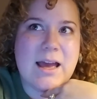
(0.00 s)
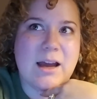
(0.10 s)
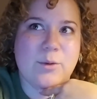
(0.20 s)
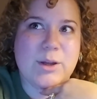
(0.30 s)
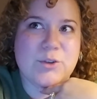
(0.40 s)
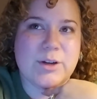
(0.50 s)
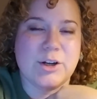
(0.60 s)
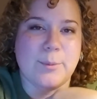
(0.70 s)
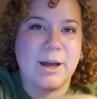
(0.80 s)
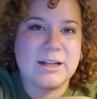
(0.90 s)
how we
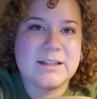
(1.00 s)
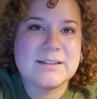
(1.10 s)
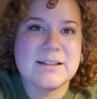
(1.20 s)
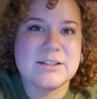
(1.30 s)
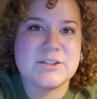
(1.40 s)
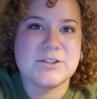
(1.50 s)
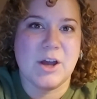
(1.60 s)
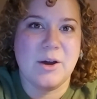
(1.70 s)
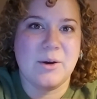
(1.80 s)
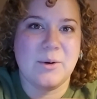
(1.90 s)
treat our bodies.
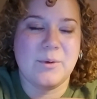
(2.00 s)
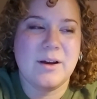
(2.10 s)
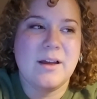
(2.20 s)
So